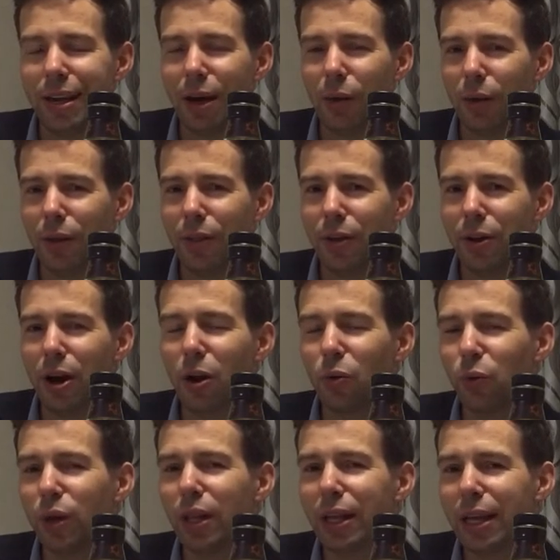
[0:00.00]
Now, they're not
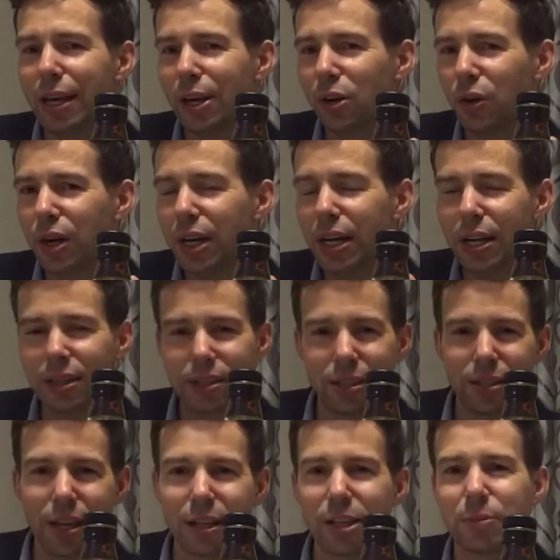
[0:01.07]
really ingredients
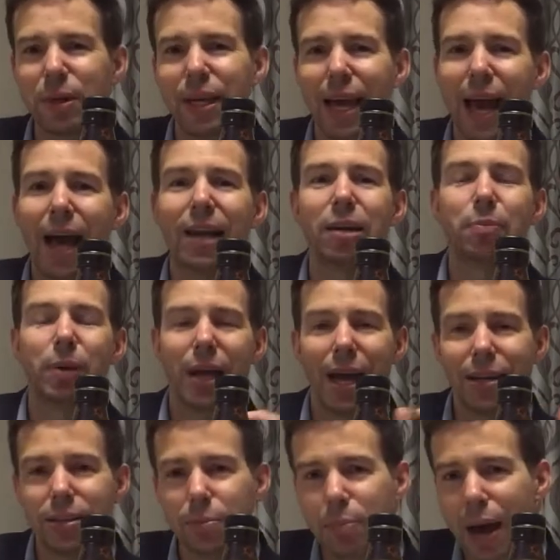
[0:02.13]
because nothing's being added, but
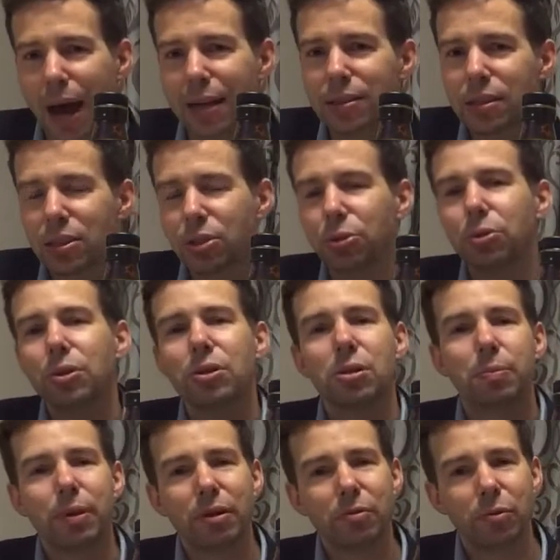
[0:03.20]
as it passes through, there's
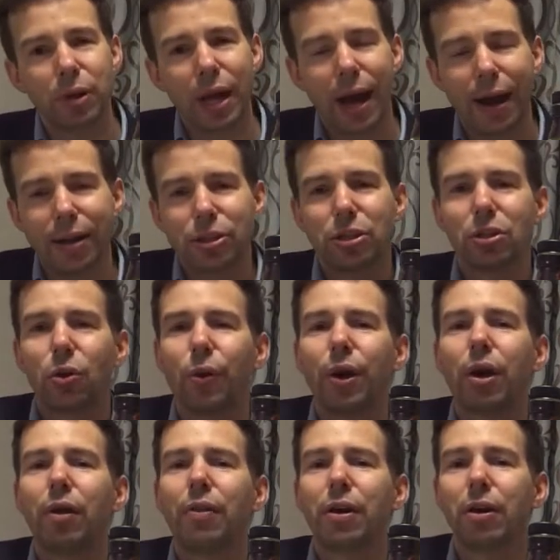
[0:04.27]
a bit of reaction
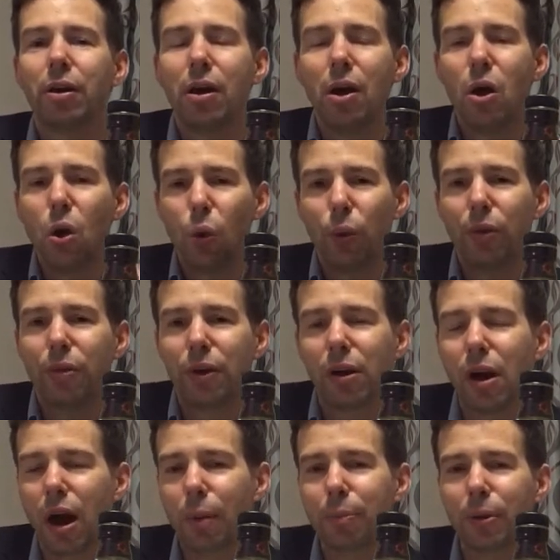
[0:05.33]
going on there with the
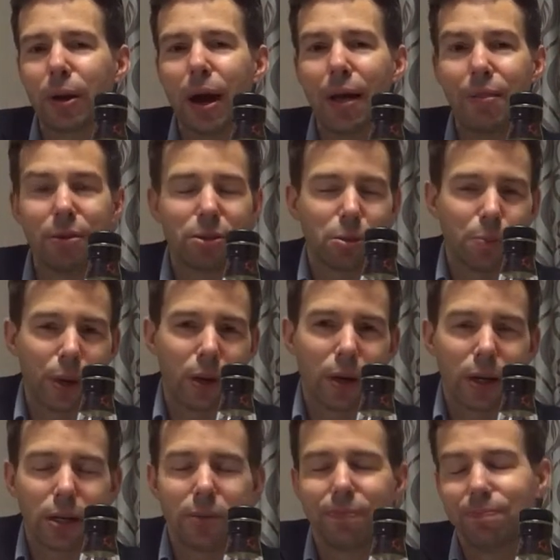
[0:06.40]
copper and the
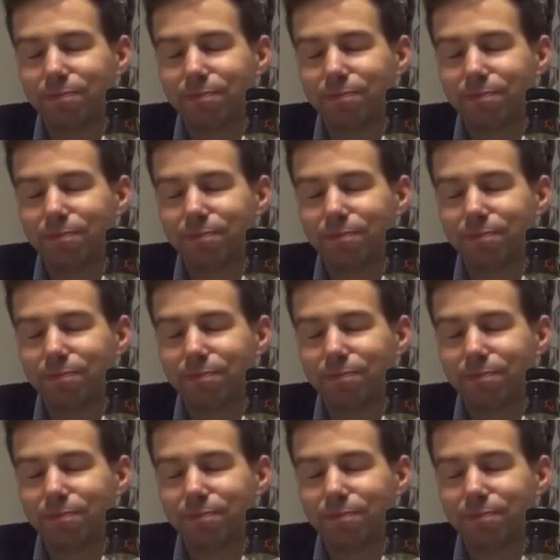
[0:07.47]
spirit.